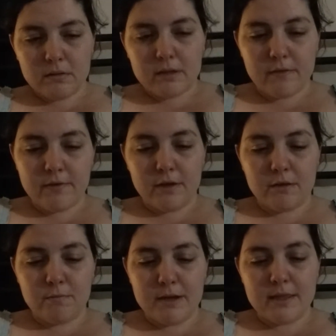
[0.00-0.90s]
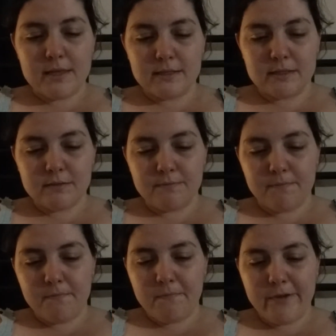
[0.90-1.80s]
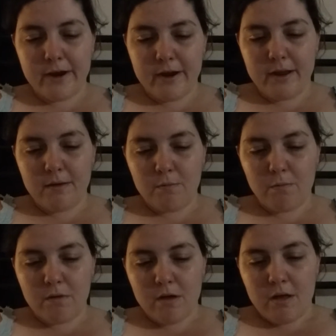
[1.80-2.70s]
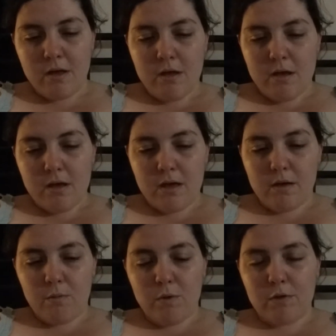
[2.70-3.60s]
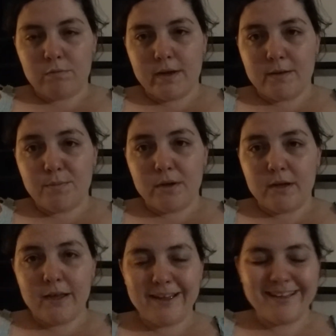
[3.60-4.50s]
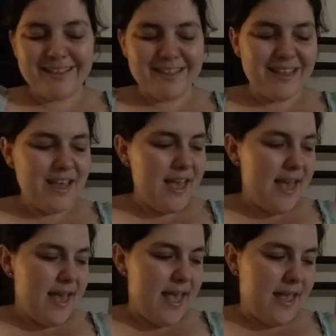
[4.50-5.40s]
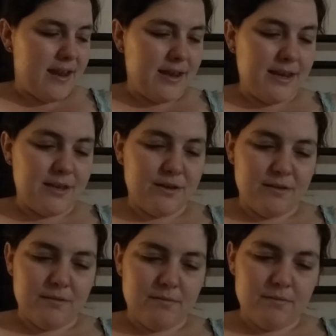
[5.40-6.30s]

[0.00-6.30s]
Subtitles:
give a good read. This is very well-read book, and I need to